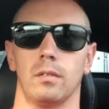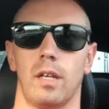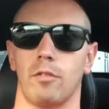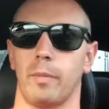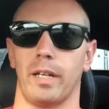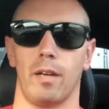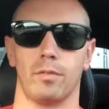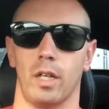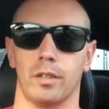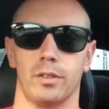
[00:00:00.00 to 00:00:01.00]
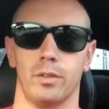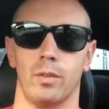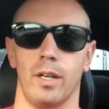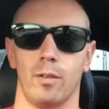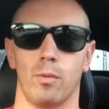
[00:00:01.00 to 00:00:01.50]
Everybody I've talked to,
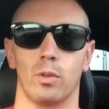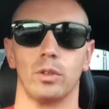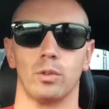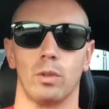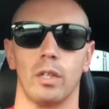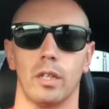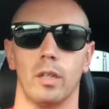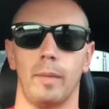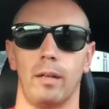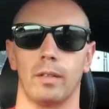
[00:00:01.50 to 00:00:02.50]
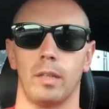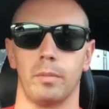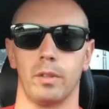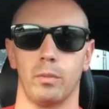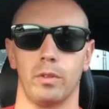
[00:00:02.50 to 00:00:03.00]
the Air Force is really good about
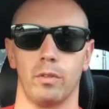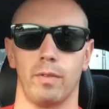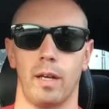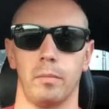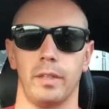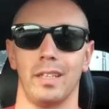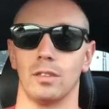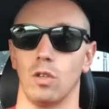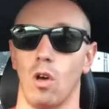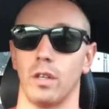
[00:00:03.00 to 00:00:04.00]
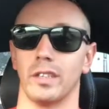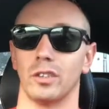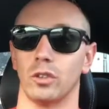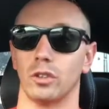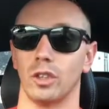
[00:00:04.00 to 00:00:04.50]
keeping you with your family as long
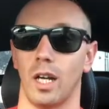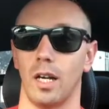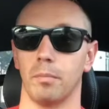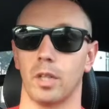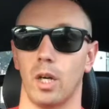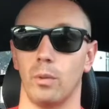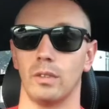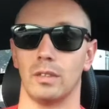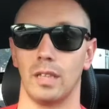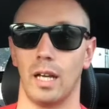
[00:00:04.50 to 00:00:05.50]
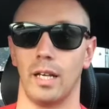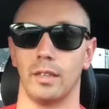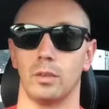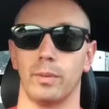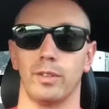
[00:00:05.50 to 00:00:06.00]
as your job
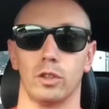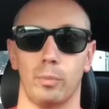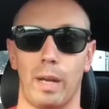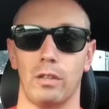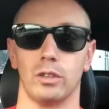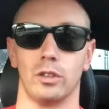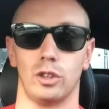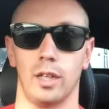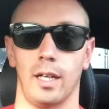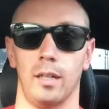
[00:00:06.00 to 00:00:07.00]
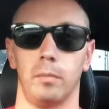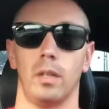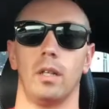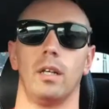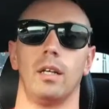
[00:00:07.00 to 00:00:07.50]
coincides with your spouse's job
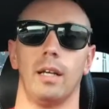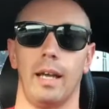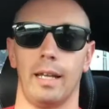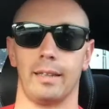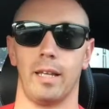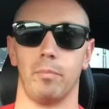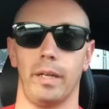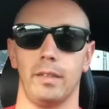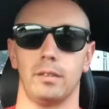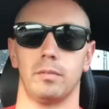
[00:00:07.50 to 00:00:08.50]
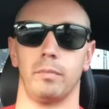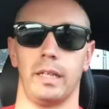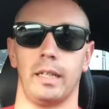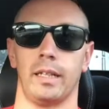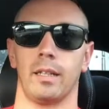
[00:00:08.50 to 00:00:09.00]
at that base.
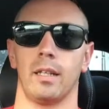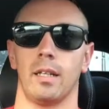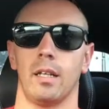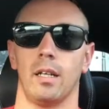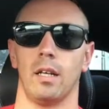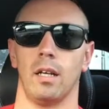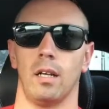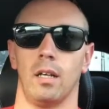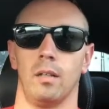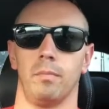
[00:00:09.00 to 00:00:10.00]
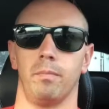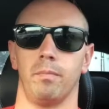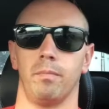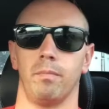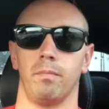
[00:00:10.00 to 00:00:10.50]
Meaning,
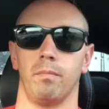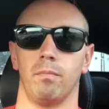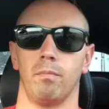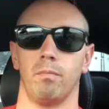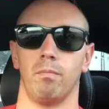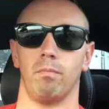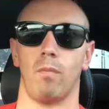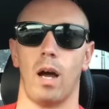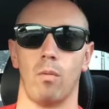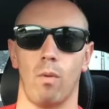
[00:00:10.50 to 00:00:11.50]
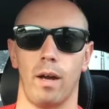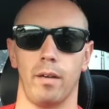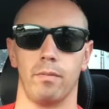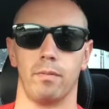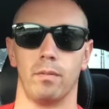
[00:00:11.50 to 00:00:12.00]
my
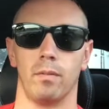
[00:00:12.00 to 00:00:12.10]
wife